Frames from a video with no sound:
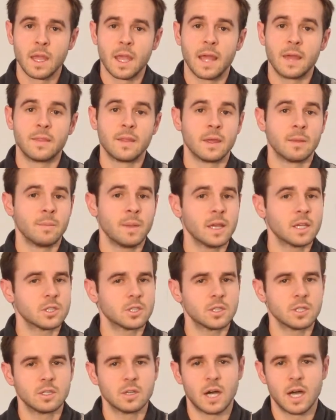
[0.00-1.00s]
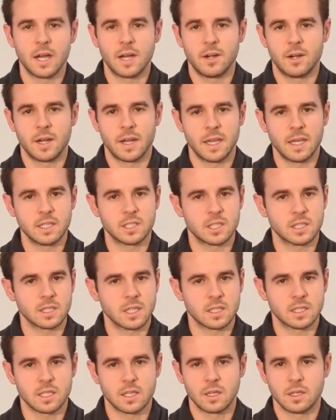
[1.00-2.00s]
and then make sure you hire an agent
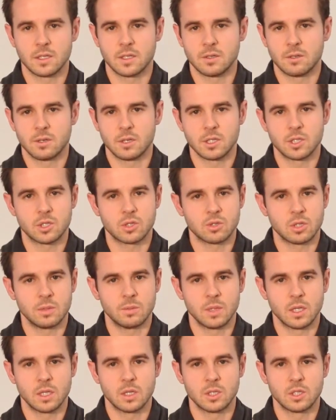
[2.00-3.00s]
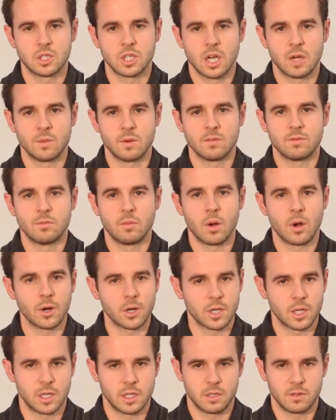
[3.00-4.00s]
that's going to do an extremely good job of
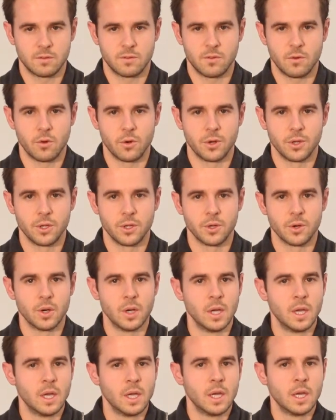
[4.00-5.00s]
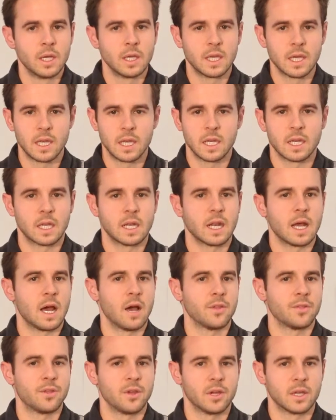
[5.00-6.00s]
marketing for you, getting it
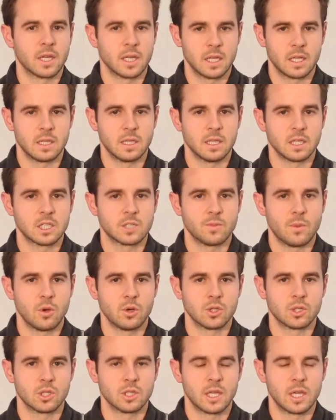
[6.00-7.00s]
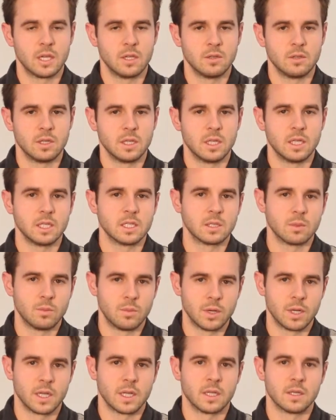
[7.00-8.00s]
out there, getting the exposure that you need to
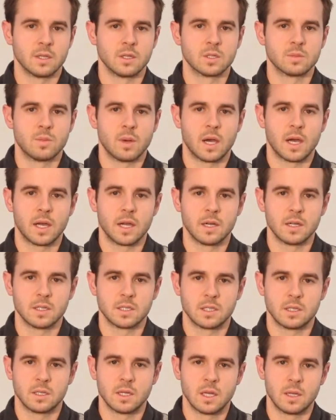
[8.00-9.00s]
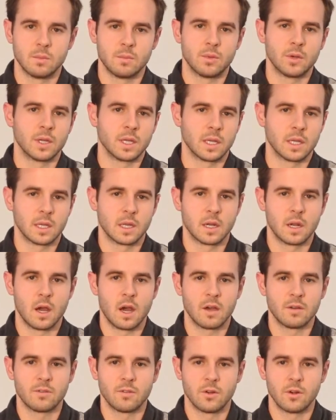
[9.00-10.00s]
bring in those buyers and, and bring in an
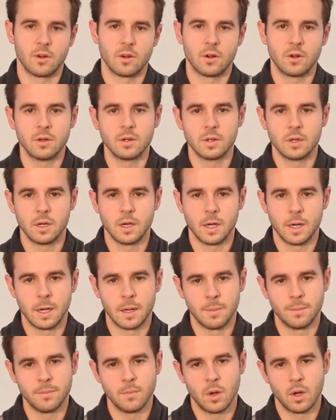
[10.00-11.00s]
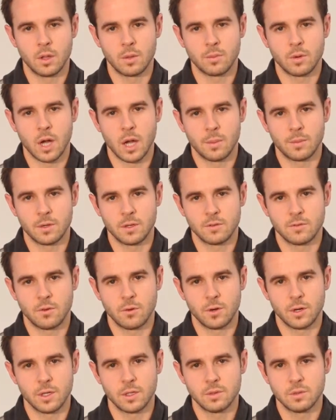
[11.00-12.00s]
offer um, on the property
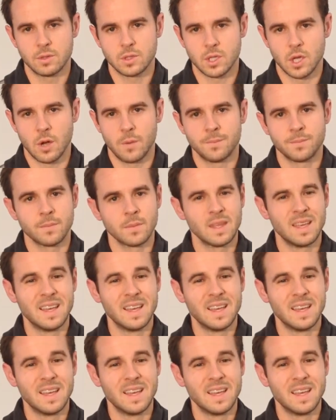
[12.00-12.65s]
for you. So